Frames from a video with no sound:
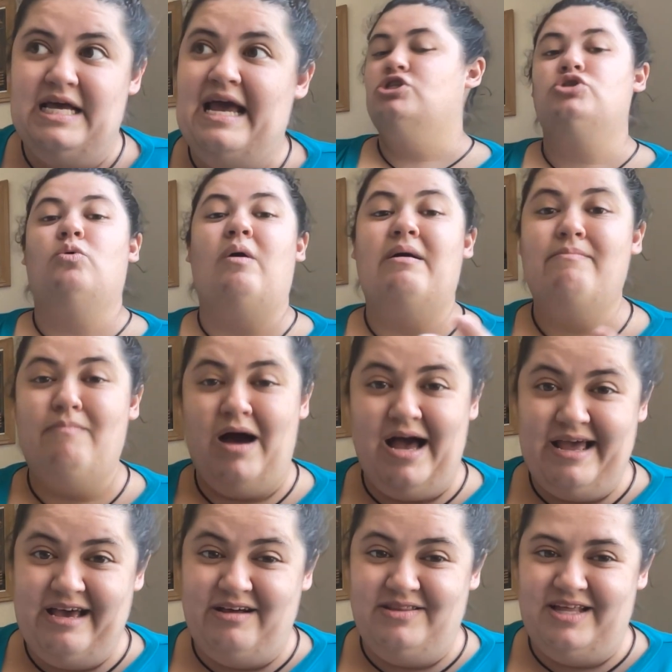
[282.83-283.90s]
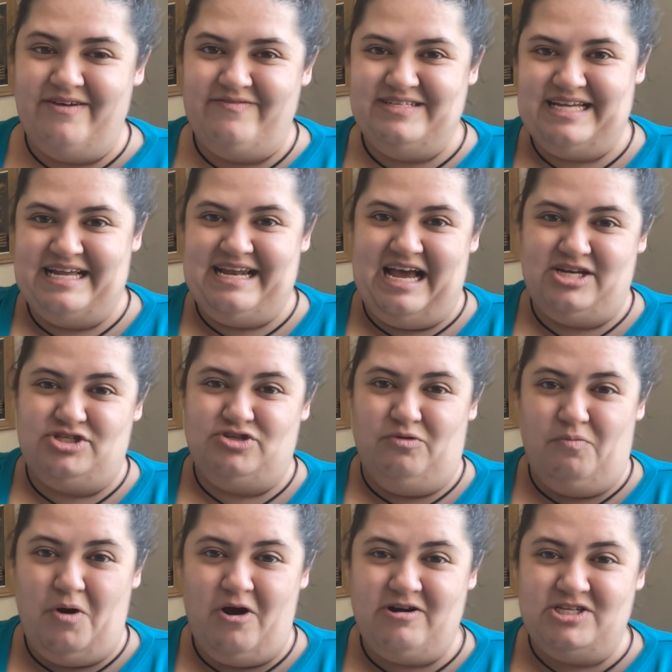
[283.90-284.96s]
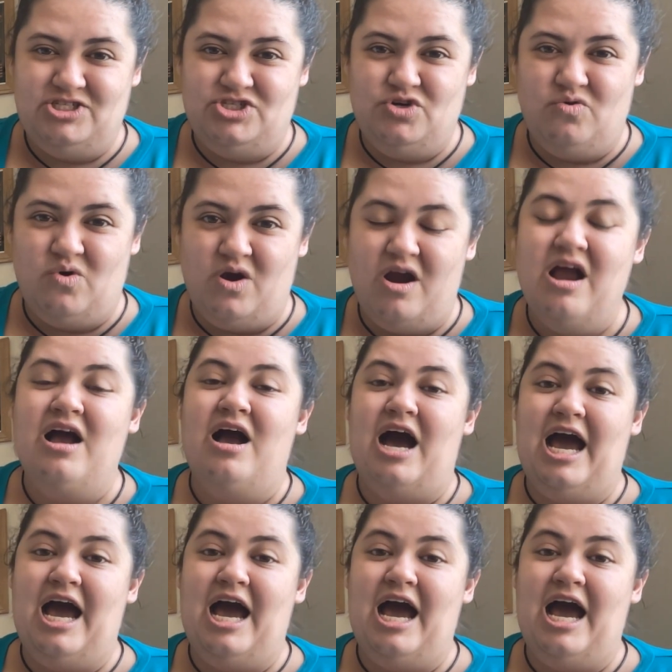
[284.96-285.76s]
So on my 11-day national parks tour,